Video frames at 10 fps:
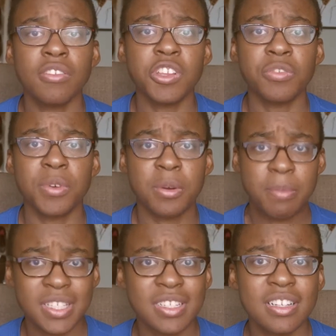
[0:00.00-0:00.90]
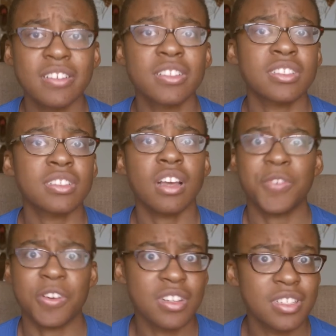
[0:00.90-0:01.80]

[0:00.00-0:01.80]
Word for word: either for your business, for your